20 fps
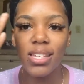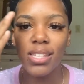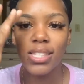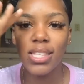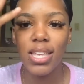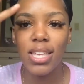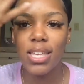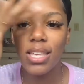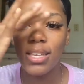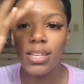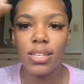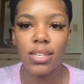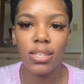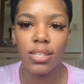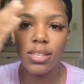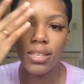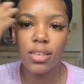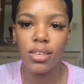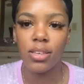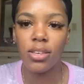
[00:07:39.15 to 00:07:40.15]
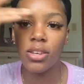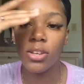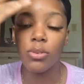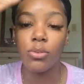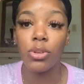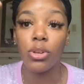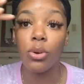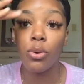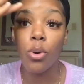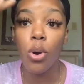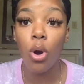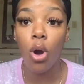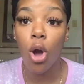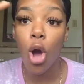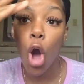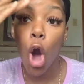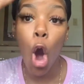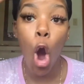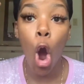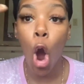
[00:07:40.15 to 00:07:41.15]
See, you know, no
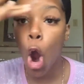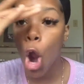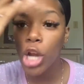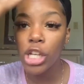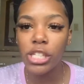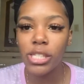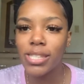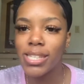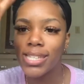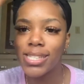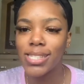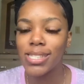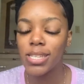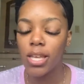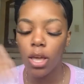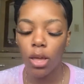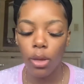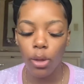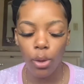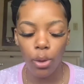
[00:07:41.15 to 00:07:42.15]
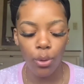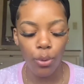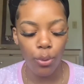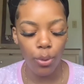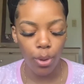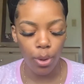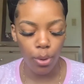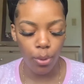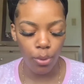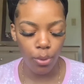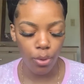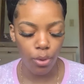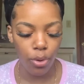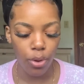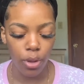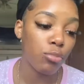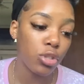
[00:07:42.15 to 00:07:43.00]
harshness going on.